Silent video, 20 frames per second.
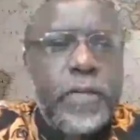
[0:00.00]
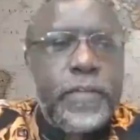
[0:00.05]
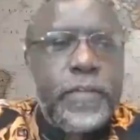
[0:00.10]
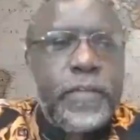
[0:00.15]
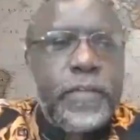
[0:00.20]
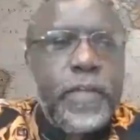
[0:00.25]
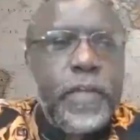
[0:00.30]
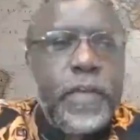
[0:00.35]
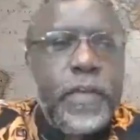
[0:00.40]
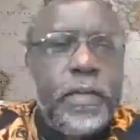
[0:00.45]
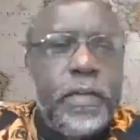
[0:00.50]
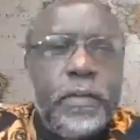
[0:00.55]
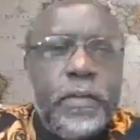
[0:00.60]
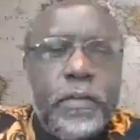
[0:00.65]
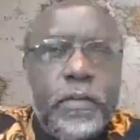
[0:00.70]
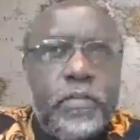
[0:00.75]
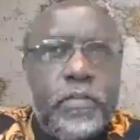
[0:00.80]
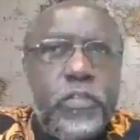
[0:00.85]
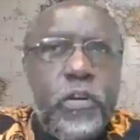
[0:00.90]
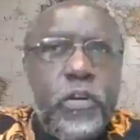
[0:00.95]
writing.
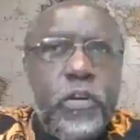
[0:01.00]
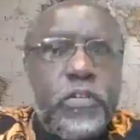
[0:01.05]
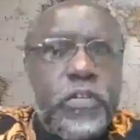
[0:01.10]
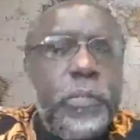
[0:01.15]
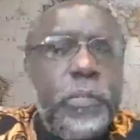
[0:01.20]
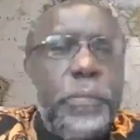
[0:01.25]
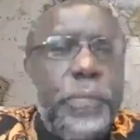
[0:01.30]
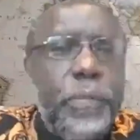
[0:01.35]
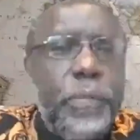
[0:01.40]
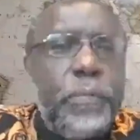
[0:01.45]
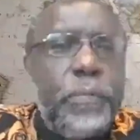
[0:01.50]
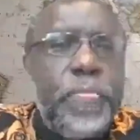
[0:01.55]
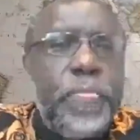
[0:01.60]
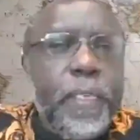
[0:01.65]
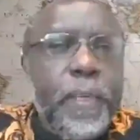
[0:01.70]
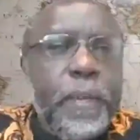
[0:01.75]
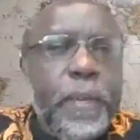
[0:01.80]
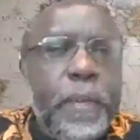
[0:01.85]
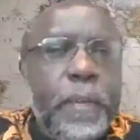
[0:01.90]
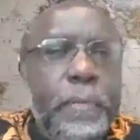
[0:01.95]
It's so simple,
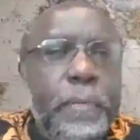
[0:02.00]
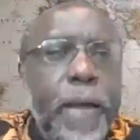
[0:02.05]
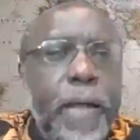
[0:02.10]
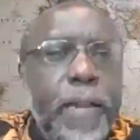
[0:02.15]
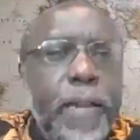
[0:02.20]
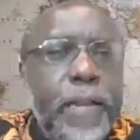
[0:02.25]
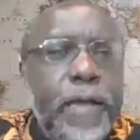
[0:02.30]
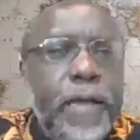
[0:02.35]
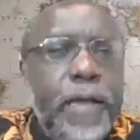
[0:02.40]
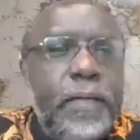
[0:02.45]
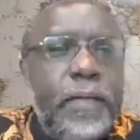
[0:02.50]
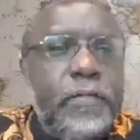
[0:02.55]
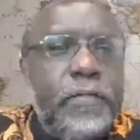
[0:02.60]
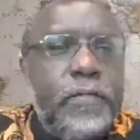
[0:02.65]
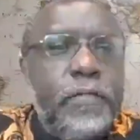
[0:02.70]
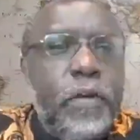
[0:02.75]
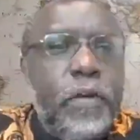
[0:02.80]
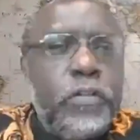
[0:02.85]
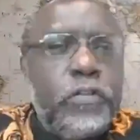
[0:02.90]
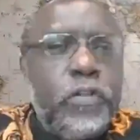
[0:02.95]
but
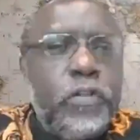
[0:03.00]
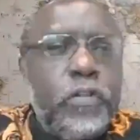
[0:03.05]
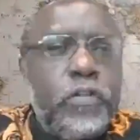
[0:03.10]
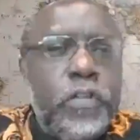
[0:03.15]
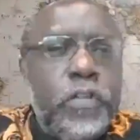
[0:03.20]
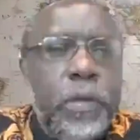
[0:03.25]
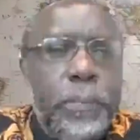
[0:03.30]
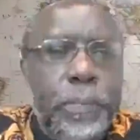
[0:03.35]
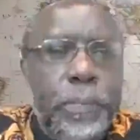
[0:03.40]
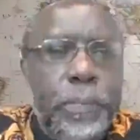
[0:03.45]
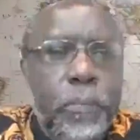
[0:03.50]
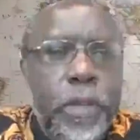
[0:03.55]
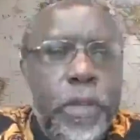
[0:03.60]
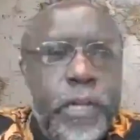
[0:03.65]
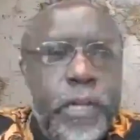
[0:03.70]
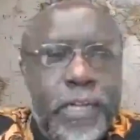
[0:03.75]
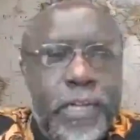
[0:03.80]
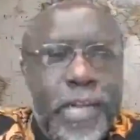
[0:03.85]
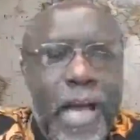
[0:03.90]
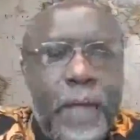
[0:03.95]
it's not so simple
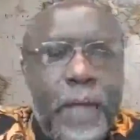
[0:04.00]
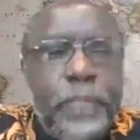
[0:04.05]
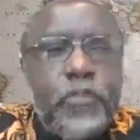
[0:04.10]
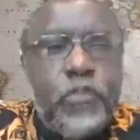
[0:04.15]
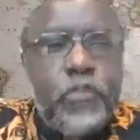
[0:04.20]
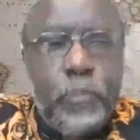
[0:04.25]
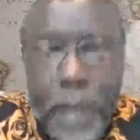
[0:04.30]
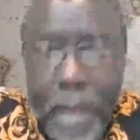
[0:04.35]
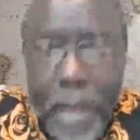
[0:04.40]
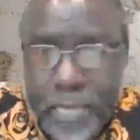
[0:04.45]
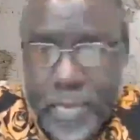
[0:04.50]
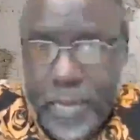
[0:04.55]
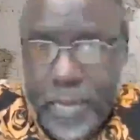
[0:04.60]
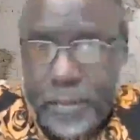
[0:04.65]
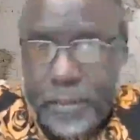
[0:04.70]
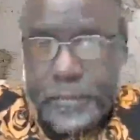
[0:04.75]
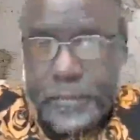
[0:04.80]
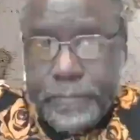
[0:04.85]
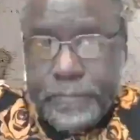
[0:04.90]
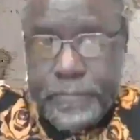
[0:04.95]
when it comes to budget.
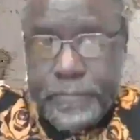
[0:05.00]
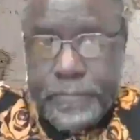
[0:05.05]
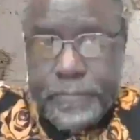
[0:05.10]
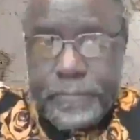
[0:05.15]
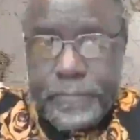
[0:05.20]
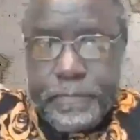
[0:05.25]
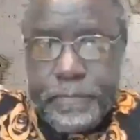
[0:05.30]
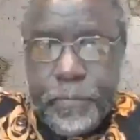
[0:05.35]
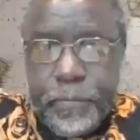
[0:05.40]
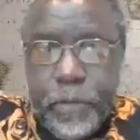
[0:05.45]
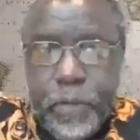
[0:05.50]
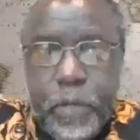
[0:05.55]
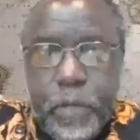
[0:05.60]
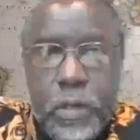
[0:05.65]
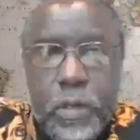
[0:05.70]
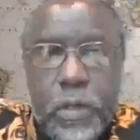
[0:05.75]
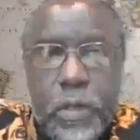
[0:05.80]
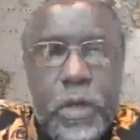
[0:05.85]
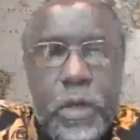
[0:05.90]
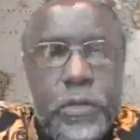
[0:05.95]

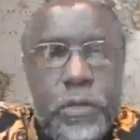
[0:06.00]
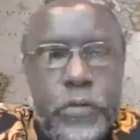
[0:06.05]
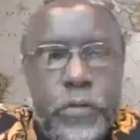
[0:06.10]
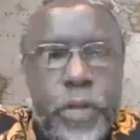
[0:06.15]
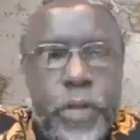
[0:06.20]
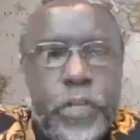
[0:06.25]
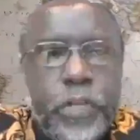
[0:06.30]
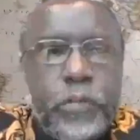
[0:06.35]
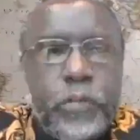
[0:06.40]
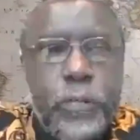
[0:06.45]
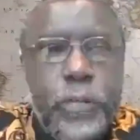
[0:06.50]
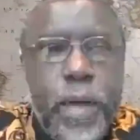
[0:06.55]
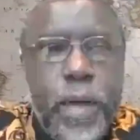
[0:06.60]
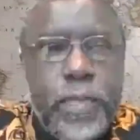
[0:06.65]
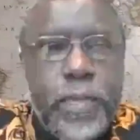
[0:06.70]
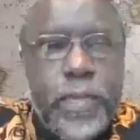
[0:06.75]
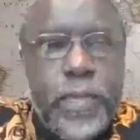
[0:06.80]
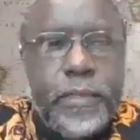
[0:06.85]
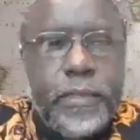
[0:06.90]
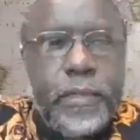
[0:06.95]
You need to
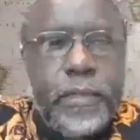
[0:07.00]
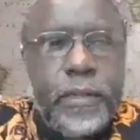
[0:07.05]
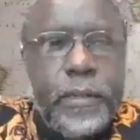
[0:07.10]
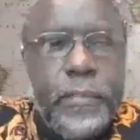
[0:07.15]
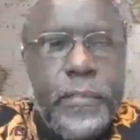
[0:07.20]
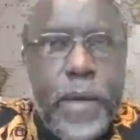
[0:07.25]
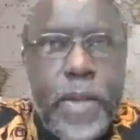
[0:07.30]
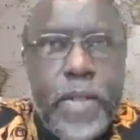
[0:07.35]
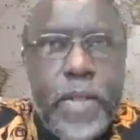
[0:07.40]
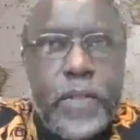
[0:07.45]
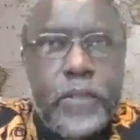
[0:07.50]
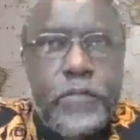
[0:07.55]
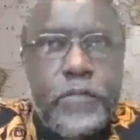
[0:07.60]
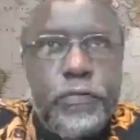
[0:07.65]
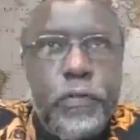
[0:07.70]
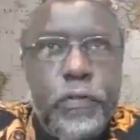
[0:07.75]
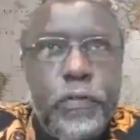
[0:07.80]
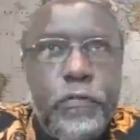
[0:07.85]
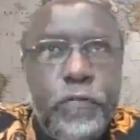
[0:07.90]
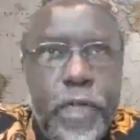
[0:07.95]
budget the monies
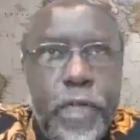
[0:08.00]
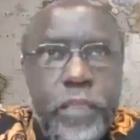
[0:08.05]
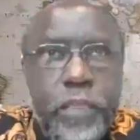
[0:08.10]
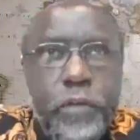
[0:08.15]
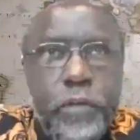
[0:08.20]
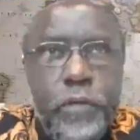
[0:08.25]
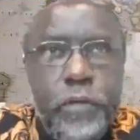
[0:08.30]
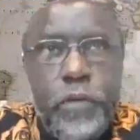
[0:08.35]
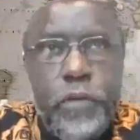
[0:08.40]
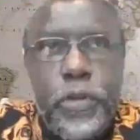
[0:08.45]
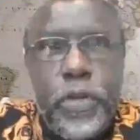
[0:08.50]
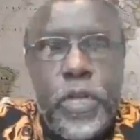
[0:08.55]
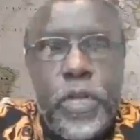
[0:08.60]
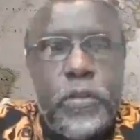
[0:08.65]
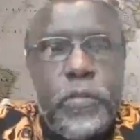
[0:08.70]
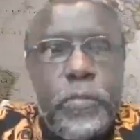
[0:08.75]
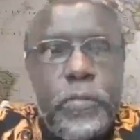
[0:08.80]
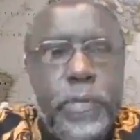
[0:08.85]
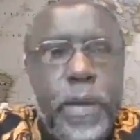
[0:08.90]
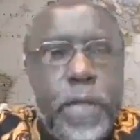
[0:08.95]
for venue, you
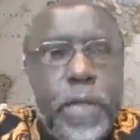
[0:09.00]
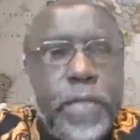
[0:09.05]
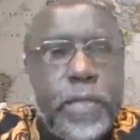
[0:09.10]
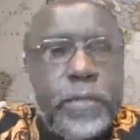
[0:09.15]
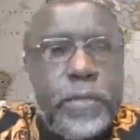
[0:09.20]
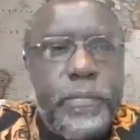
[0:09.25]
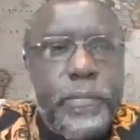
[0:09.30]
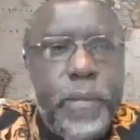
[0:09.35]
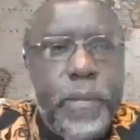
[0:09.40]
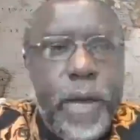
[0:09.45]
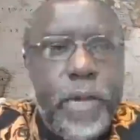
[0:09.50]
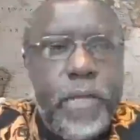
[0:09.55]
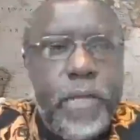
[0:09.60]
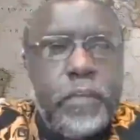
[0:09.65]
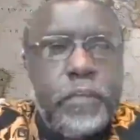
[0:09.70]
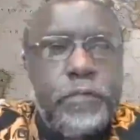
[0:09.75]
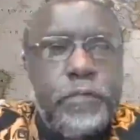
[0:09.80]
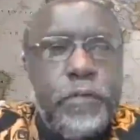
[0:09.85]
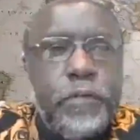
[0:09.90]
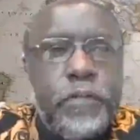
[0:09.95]
need to budget
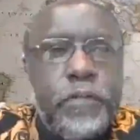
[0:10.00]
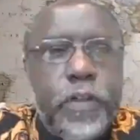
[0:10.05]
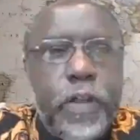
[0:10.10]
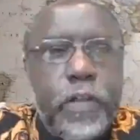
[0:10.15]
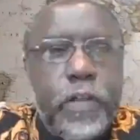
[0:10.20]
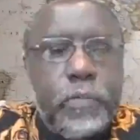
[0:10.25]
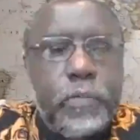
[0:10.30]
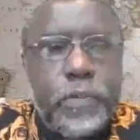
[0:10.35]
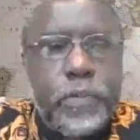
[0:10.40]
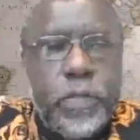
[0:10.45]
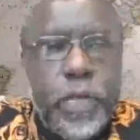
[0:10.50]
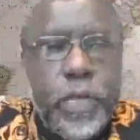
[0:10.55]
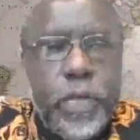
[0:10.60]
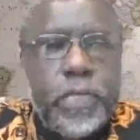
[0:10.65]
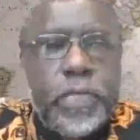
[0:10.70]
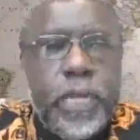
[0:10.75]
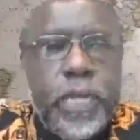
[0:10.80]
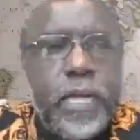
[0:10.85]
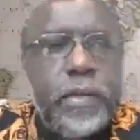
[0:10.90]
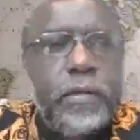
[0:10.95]
monies for
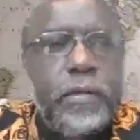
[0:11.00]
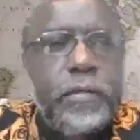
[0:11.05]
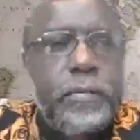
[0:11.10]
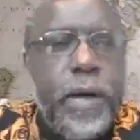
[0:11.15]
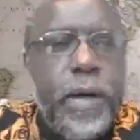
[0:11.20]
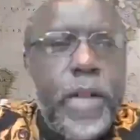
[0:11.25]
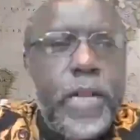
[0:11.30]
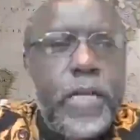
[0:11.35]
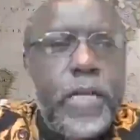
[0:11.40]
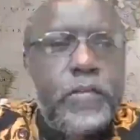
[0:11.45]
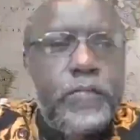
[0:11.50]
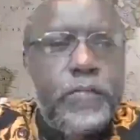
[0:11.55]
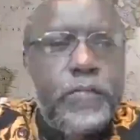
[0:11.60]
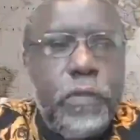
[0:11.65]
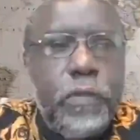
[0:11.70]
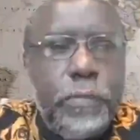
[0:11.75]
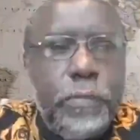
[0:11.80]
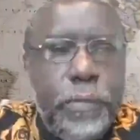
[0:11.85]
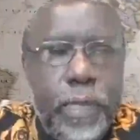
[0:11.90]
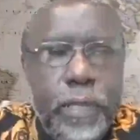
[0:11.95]
transportation, monies
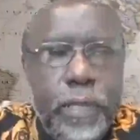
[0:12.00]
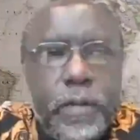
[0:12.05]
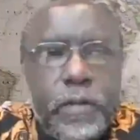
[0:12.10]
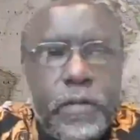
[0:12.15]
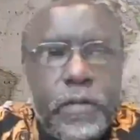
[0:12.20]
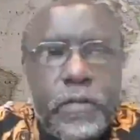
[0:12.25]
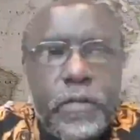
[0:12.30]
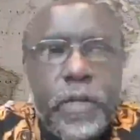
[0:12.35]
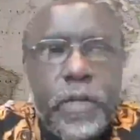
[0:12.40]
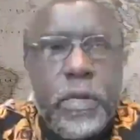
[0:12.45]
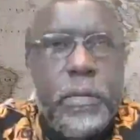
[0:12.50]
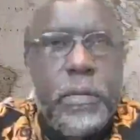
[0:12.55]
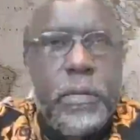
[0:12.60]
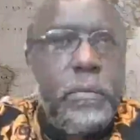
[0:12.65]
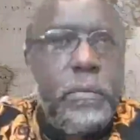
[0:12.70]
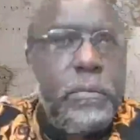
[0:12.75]
for meals,